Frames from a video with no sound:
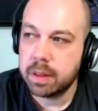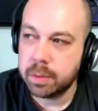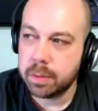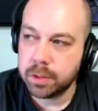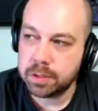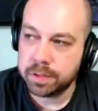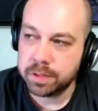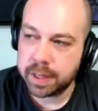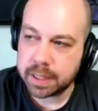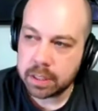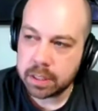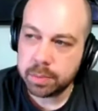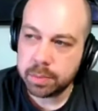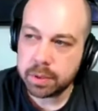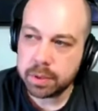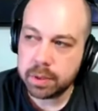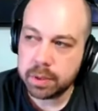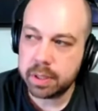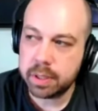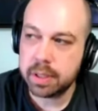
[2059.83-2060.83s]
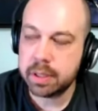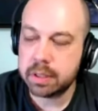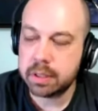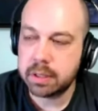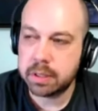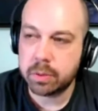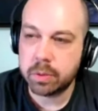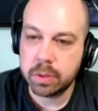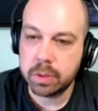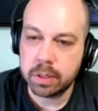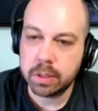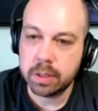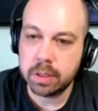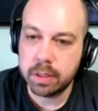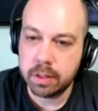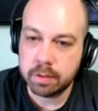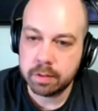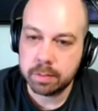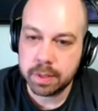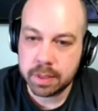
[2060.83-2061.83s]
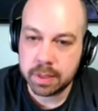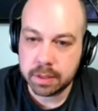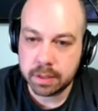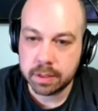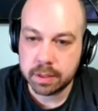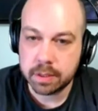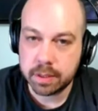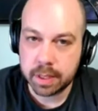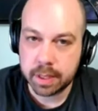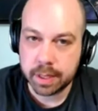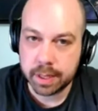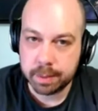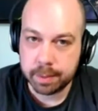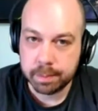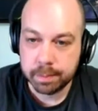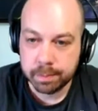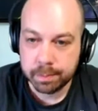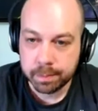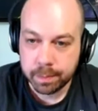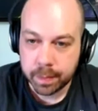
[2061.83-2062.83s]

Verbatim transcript: the most valuable thing that someone can give me is their time.